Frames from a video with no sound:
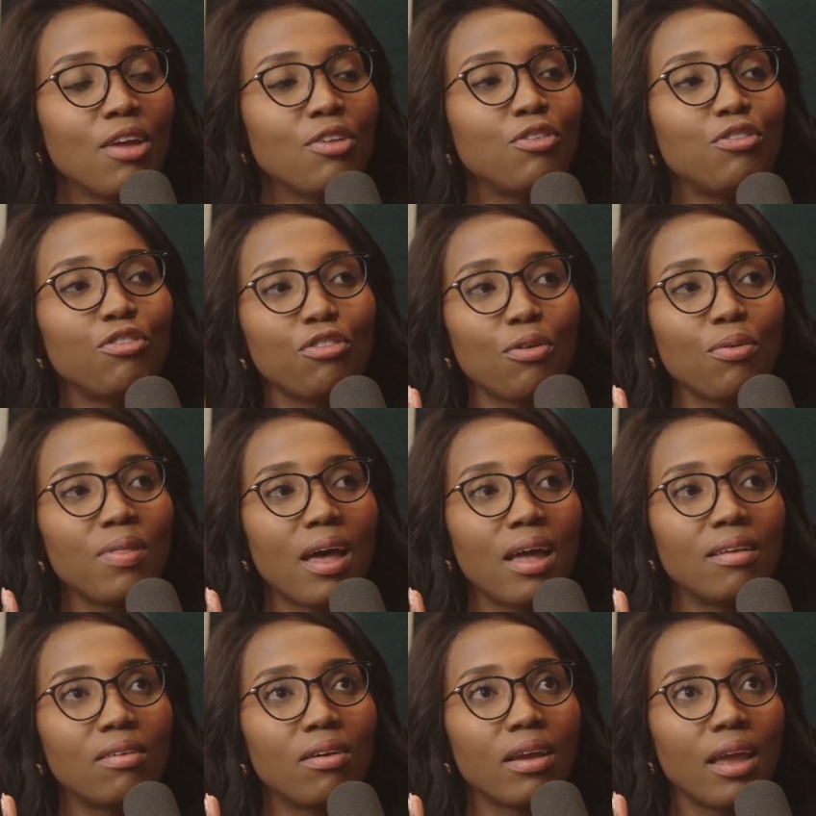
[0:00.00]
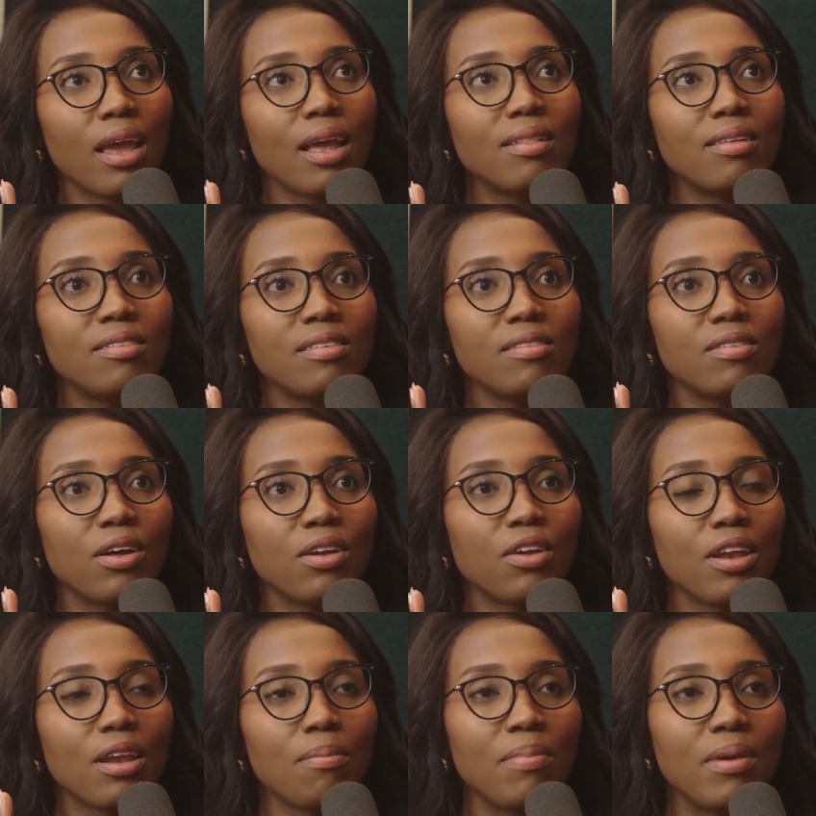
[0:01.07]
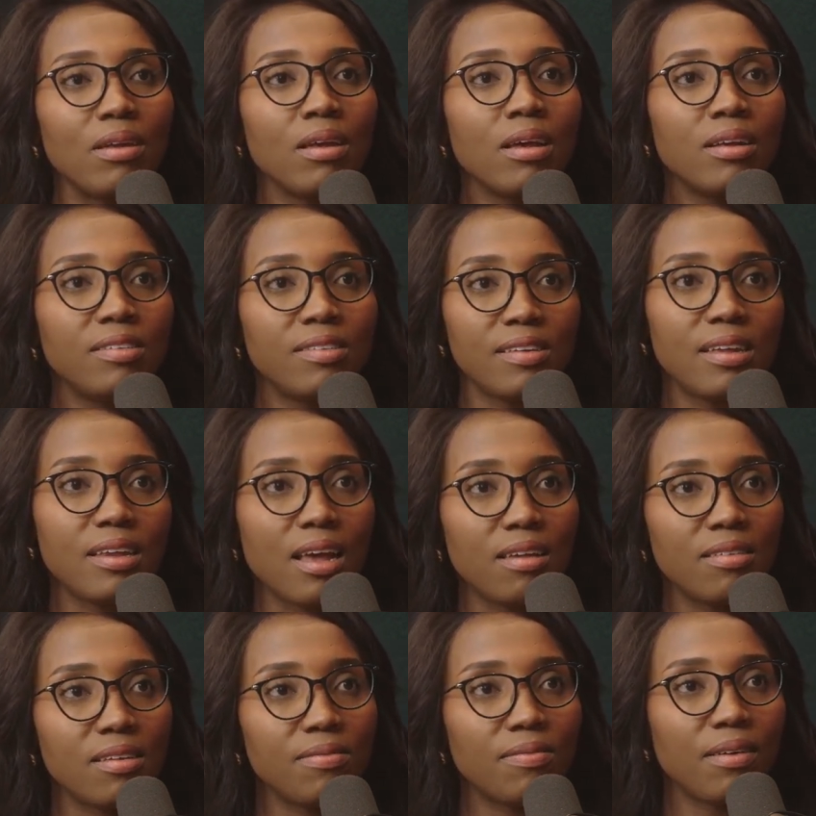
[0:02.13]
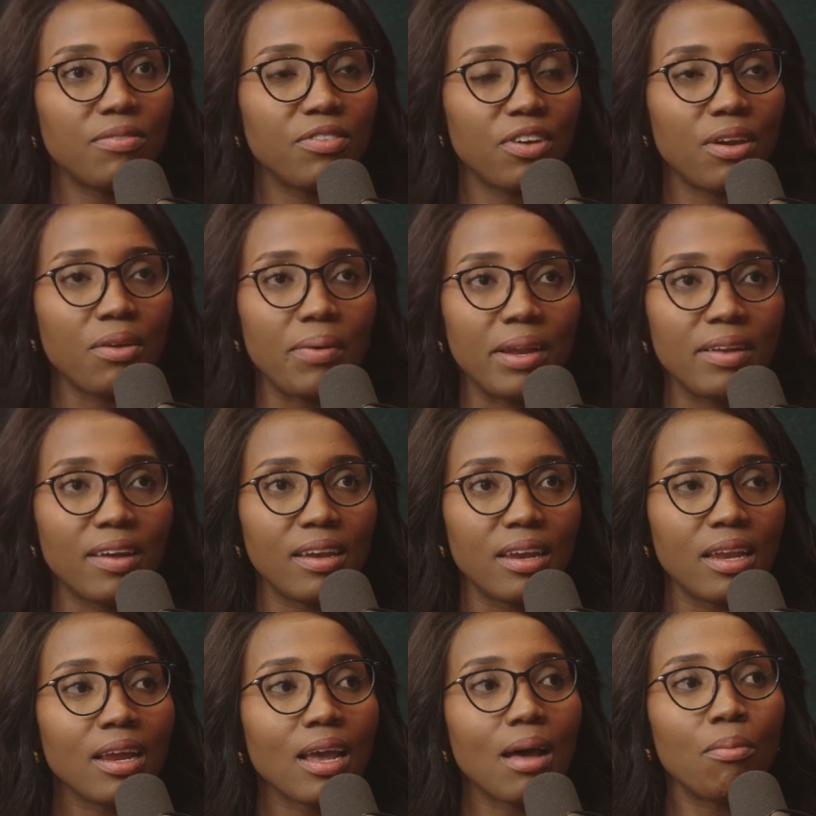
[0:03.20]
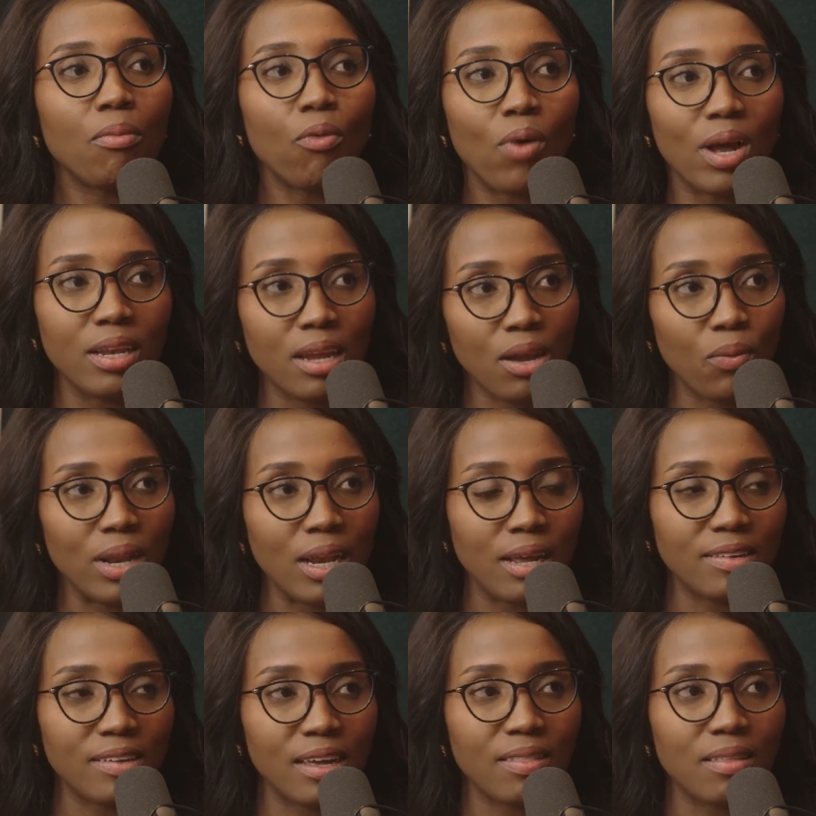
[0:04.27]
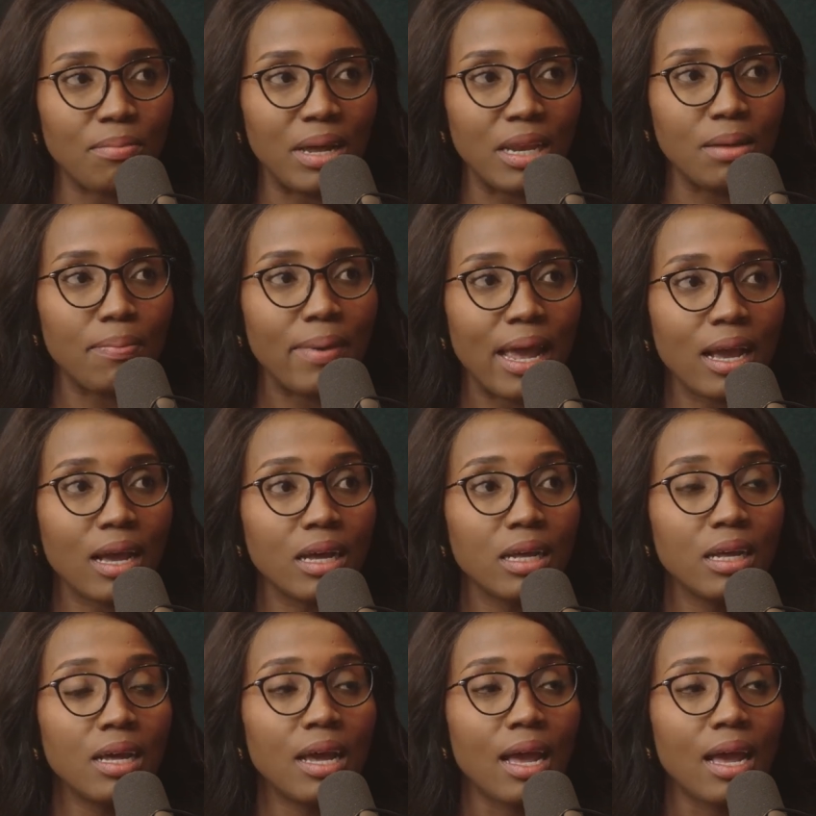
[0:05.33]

to show that, okay, this is not going to be seen as if I've generated income one day when I take the money back